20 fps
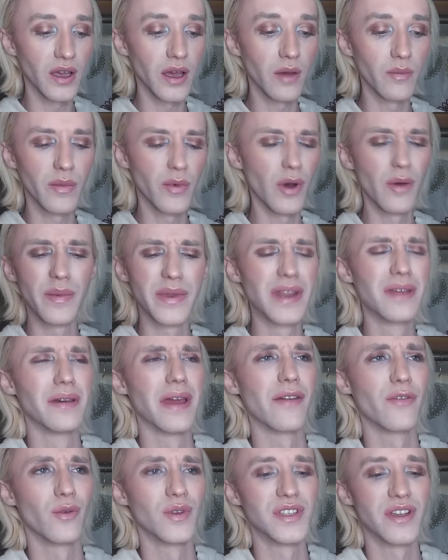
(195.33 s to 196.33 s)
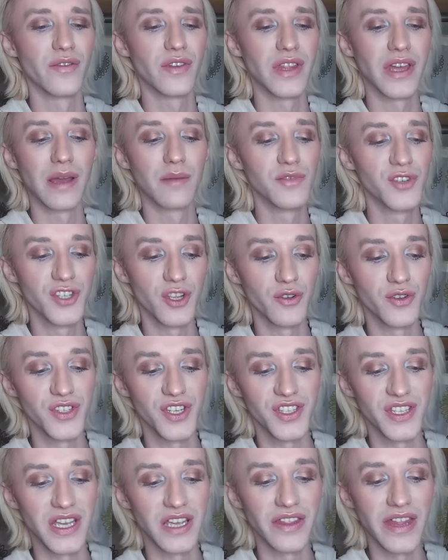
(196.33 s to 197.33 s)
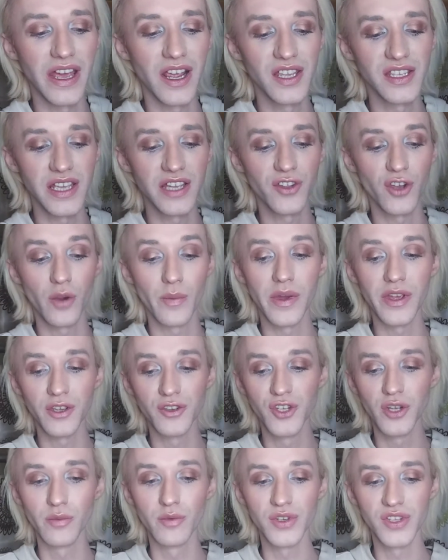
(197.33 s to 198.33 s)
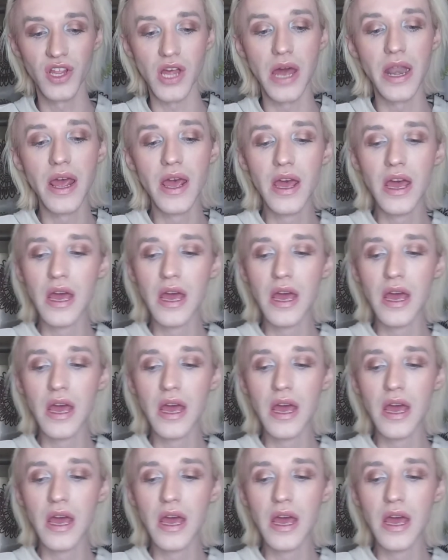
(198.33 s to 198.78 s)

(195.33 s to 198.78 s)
Not everyone's everything. I'm just so used to saying that because I talk about YouTubers a lot.